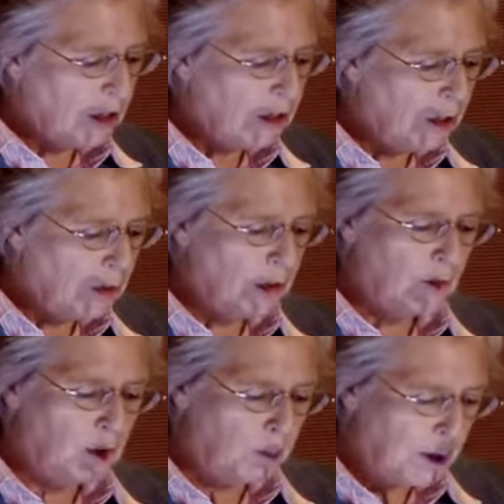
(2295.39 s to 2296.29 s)
none
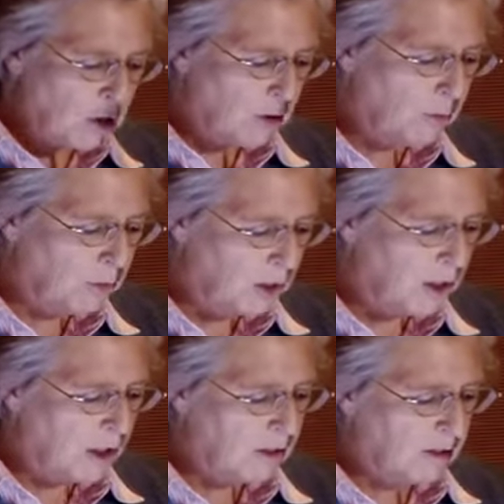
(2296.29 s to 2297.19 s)
of the partial
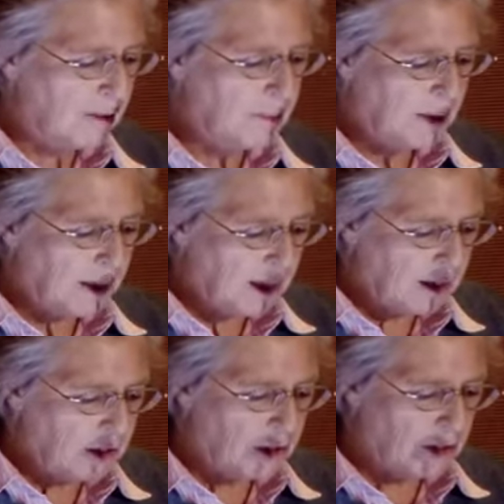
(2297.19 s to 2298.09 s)
figures
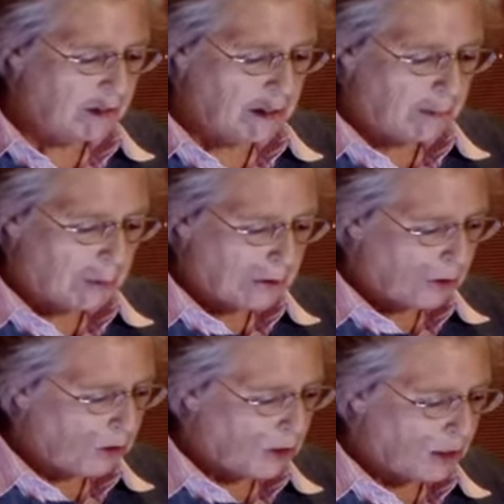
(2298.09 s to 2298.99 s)
entered the
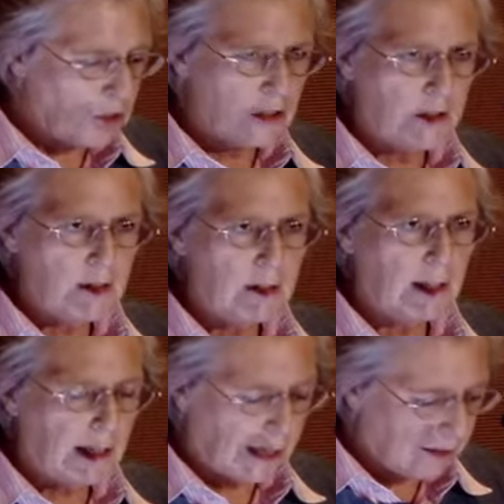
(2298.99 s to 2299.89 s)
American collections
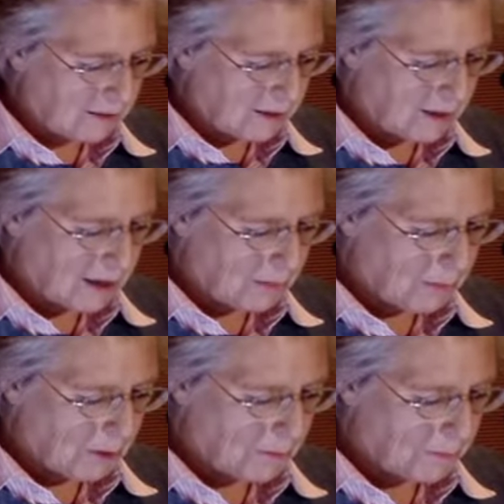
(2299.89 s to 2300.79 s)
at that
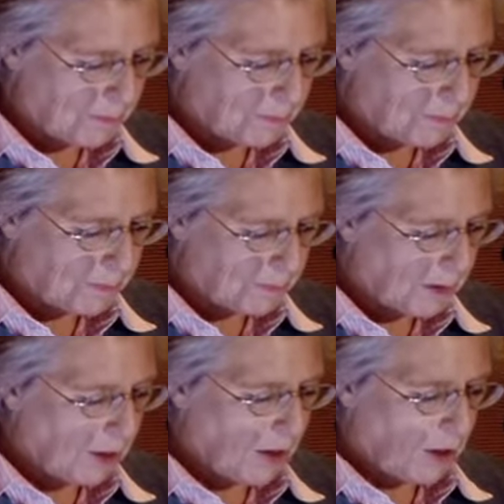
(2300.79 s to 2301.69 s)
time.
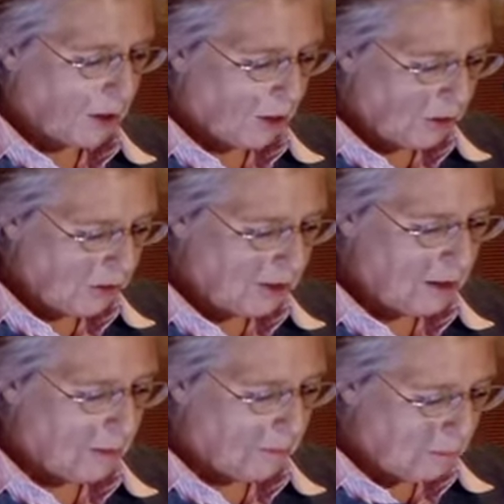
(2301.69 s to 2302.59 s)

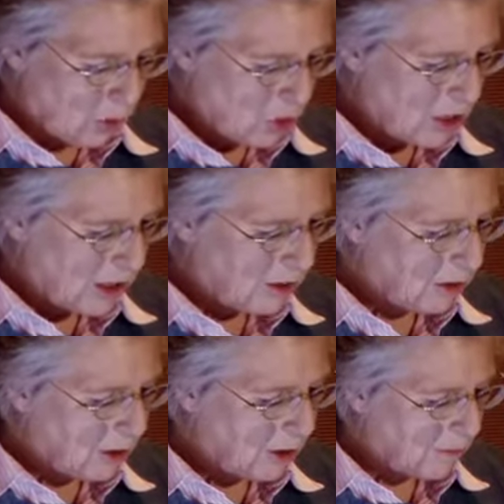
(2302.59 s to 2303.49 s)
Until much
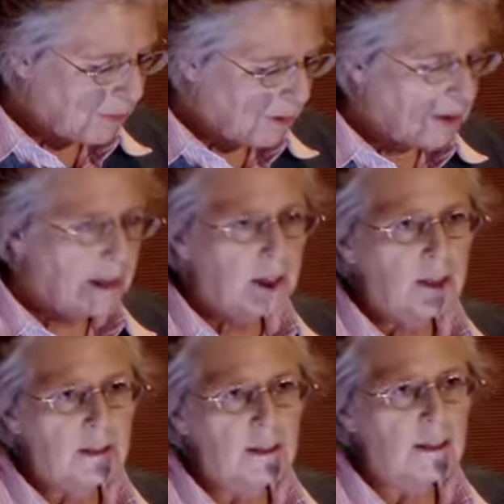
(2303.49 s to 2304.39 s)
later,
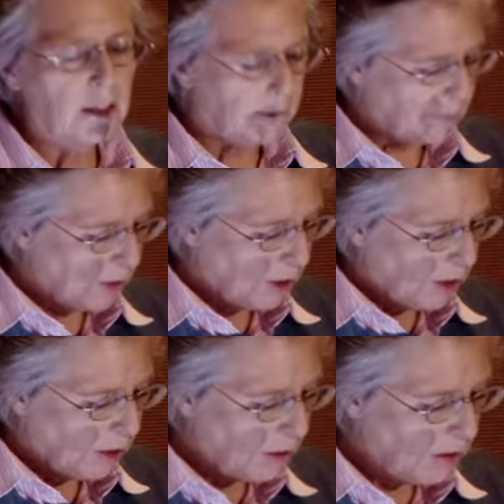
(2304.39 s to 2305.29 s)
indeed,
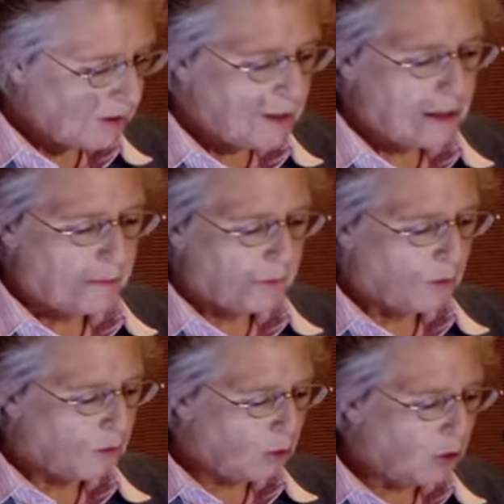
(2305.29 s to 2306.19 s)
until
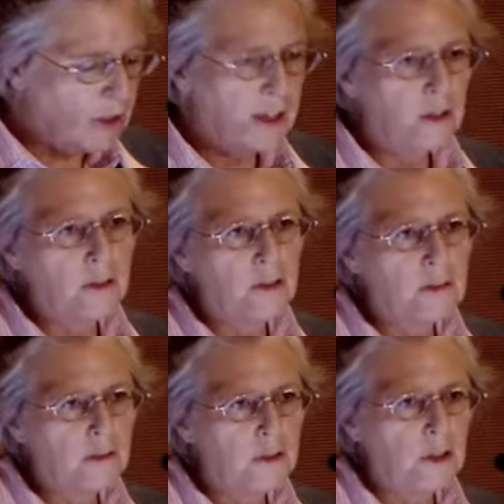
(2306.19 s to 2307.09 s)
the Rodin
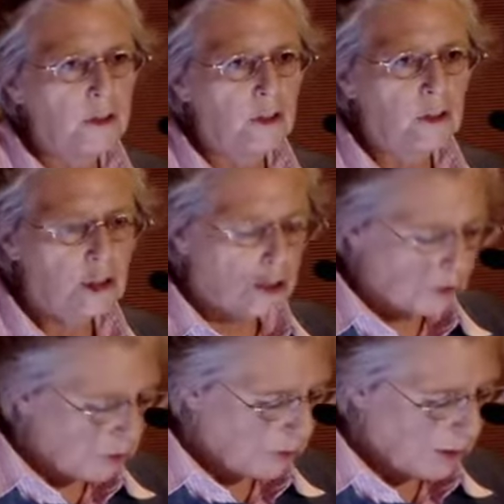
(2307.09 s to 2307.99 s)
rediscovered
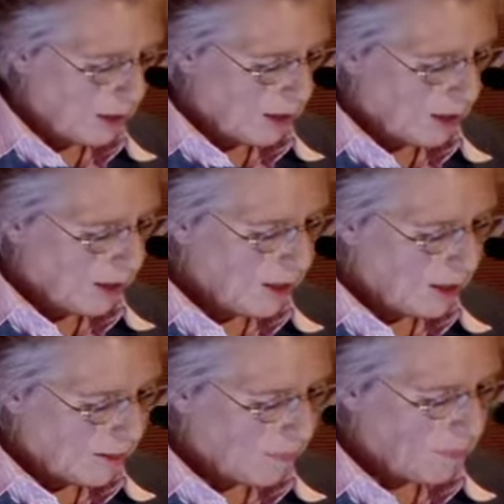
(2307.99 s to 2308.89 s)
show
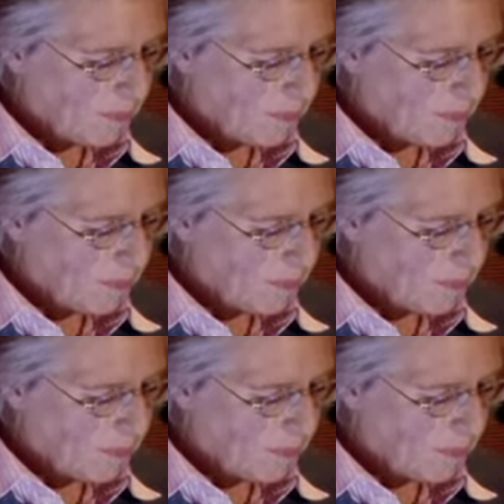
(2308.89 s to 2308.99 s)
in